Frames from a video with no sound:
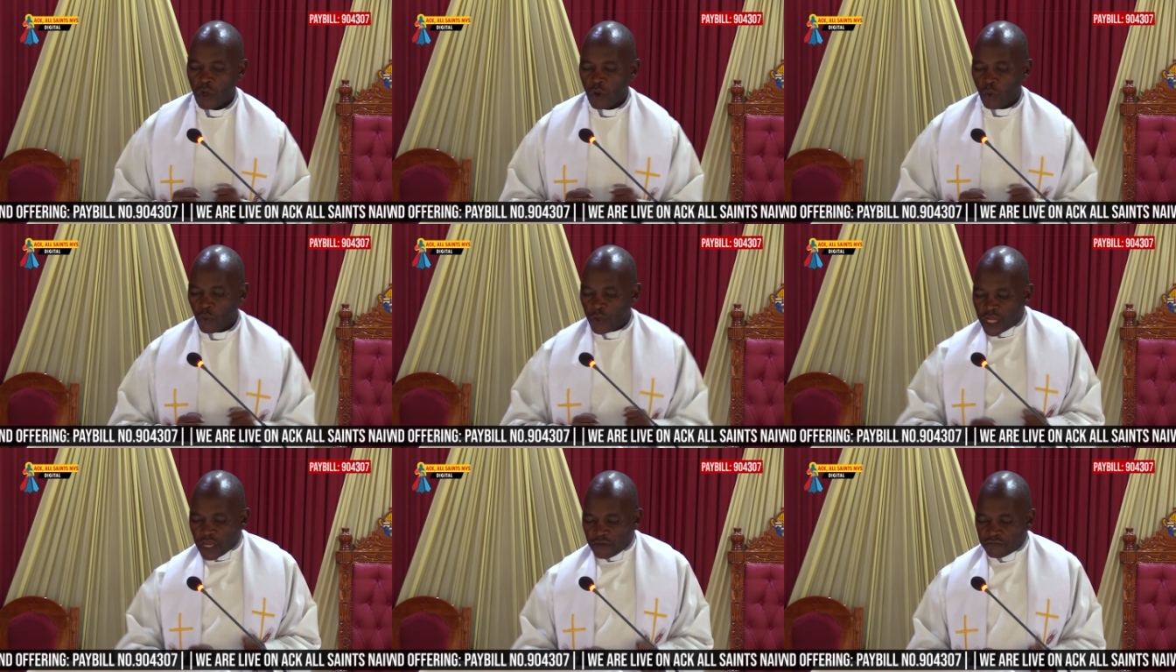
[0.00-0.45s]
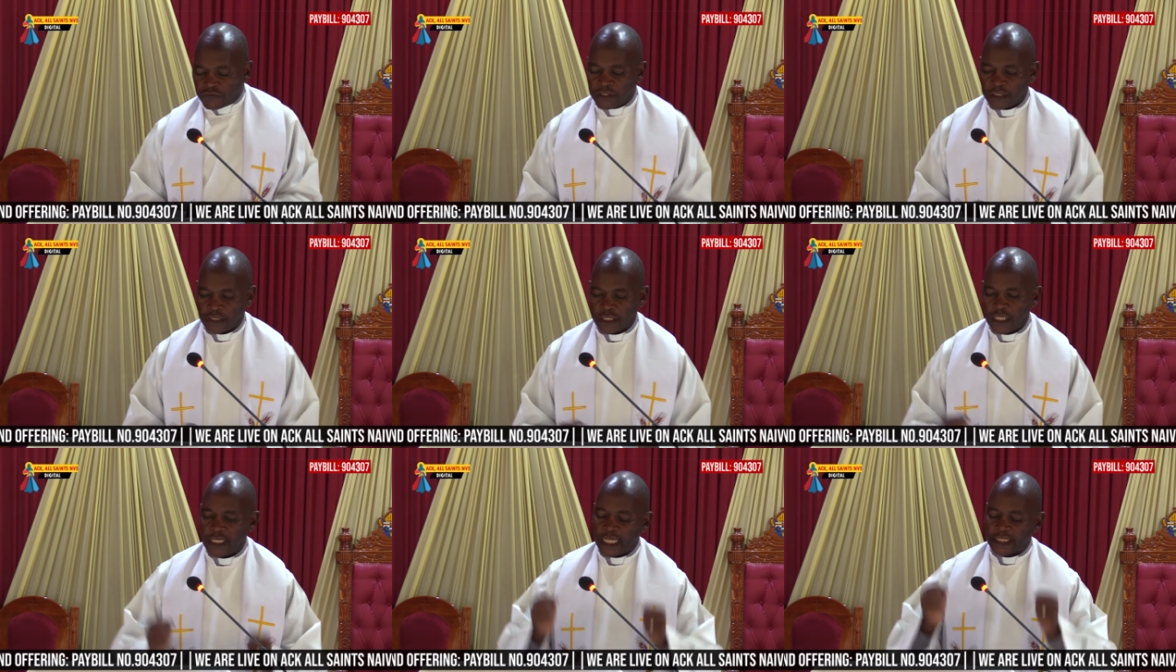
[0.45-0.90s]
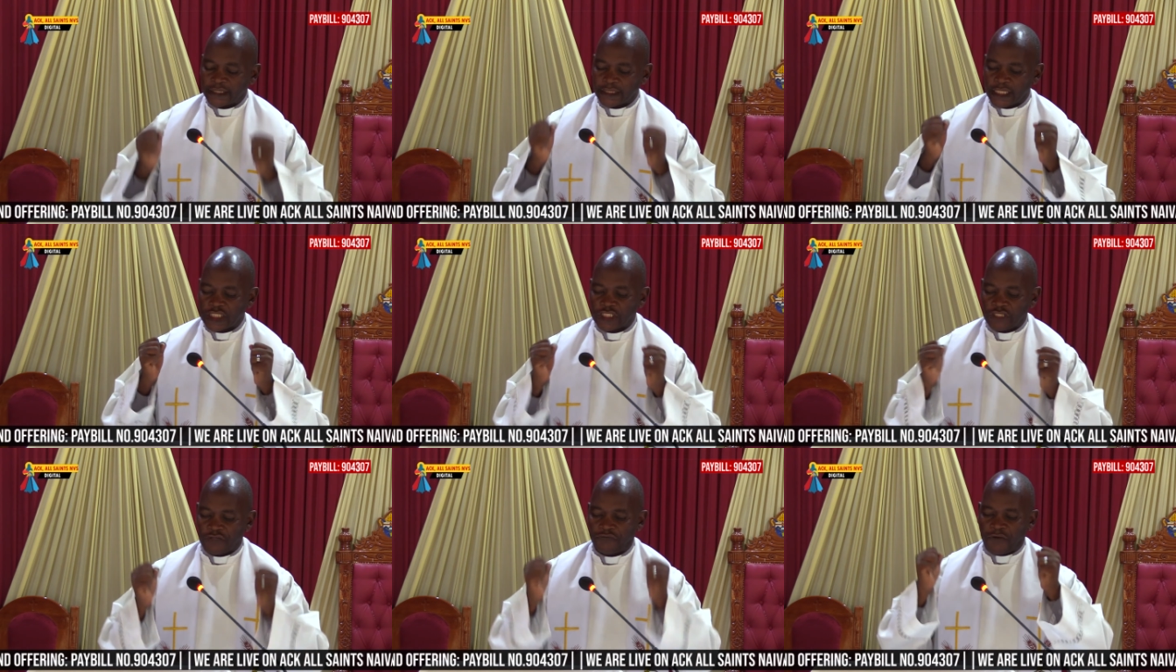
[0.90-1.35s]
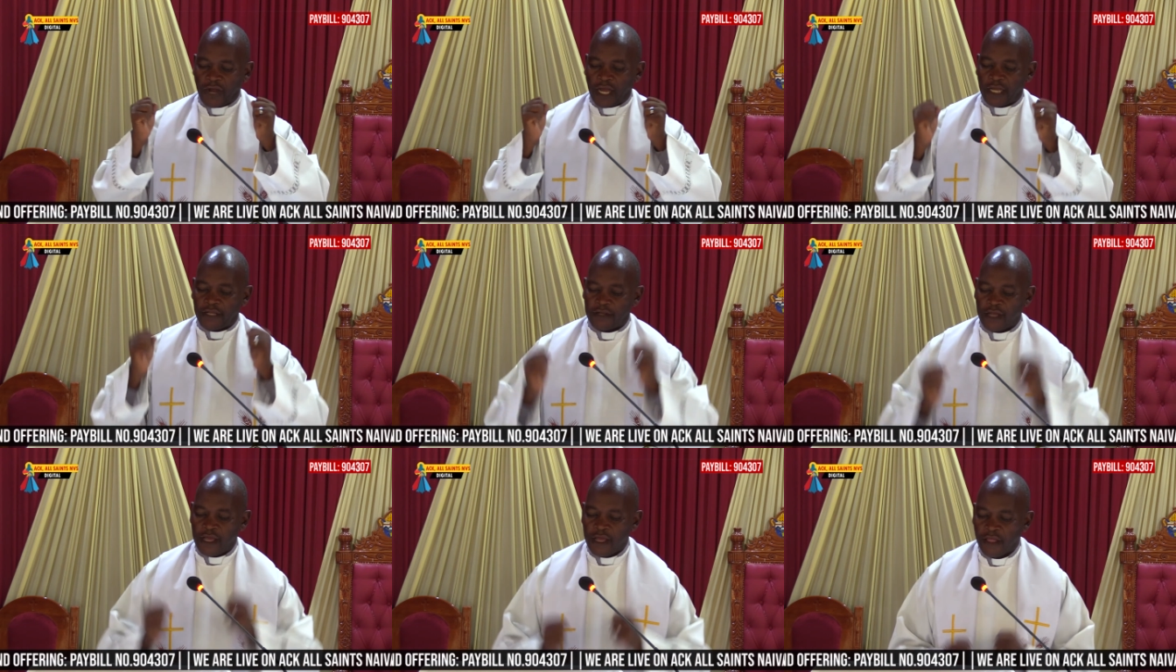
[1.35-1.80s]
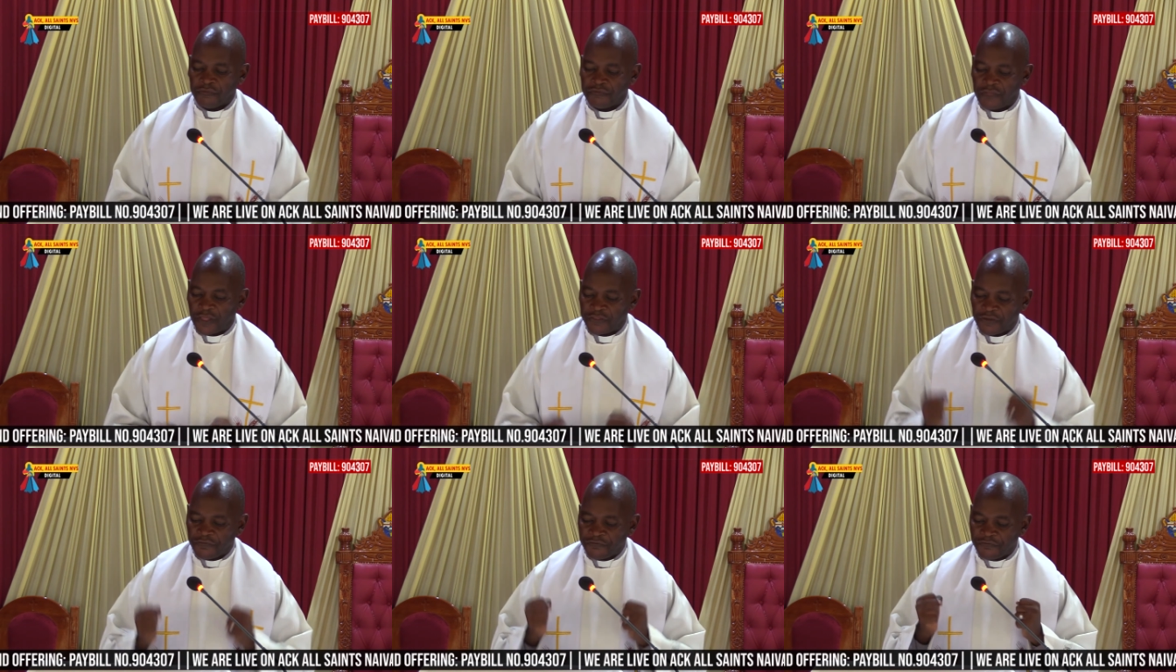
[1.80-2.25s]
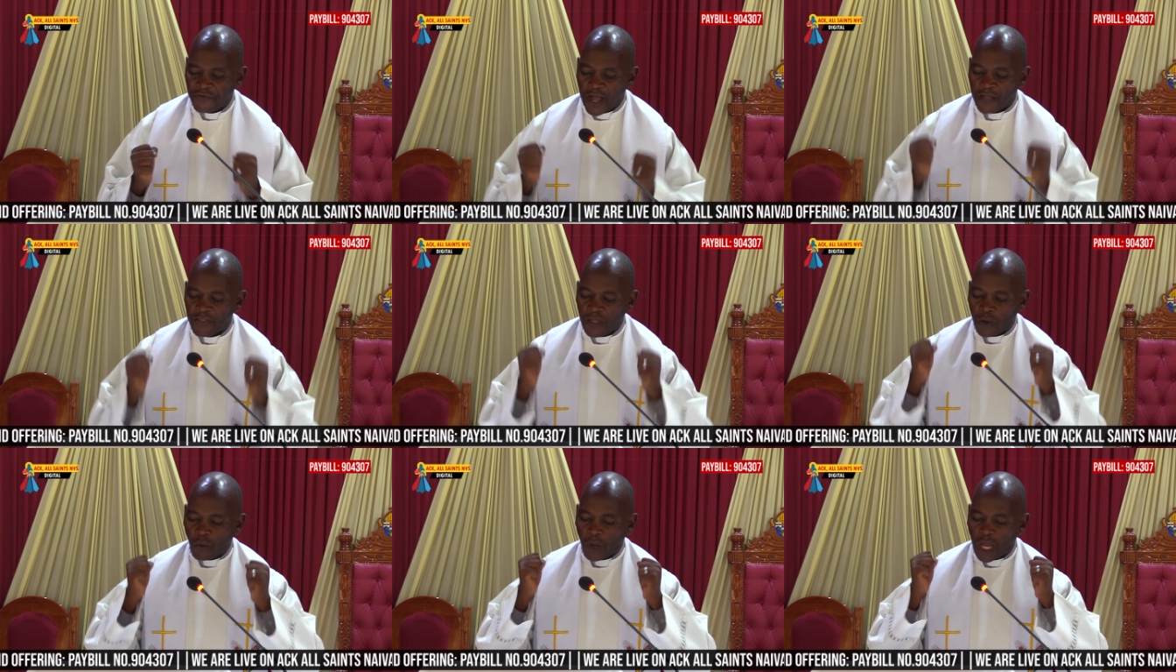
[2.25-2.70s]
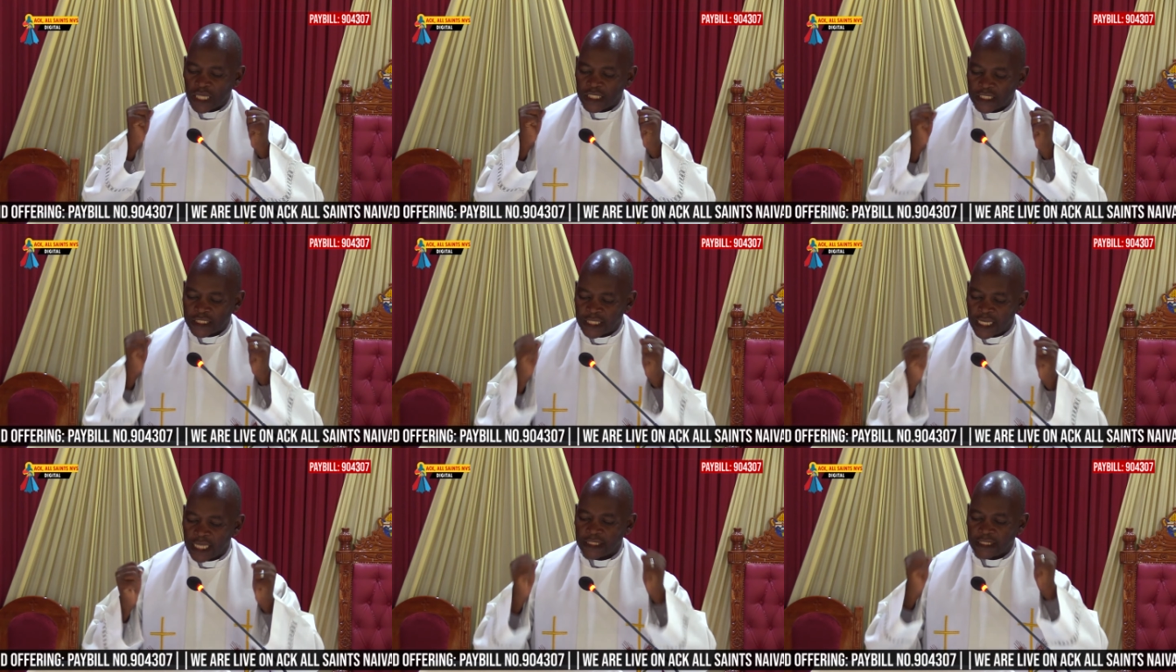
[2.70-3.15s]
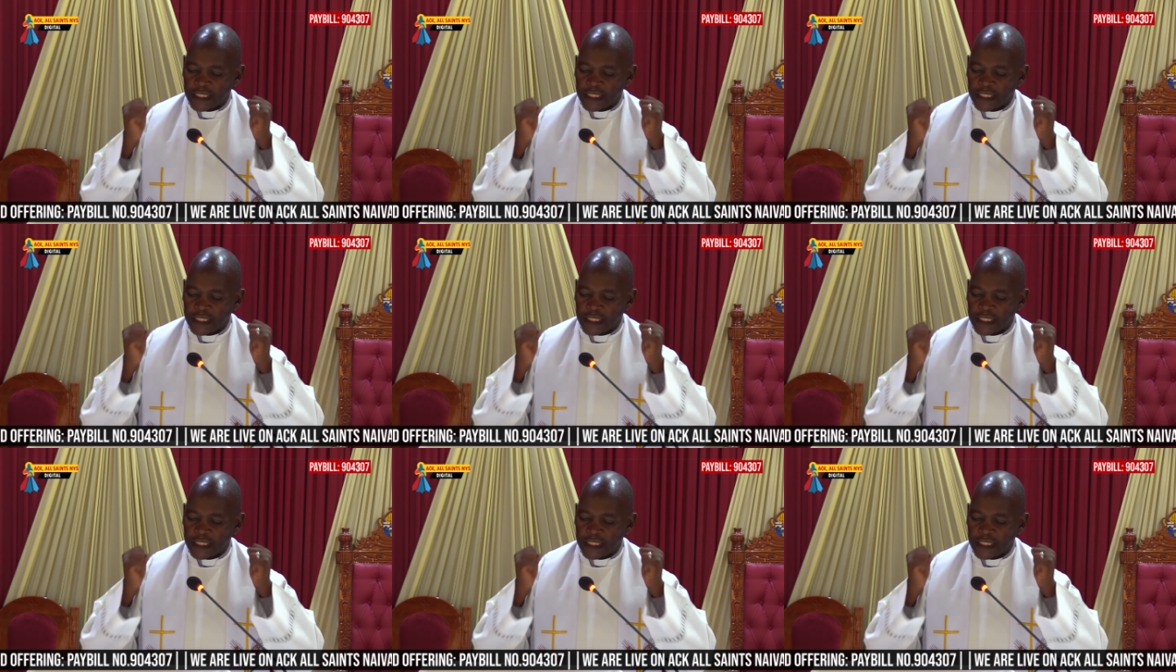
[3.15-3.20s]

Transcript: we have seen and testified that the Father who has sent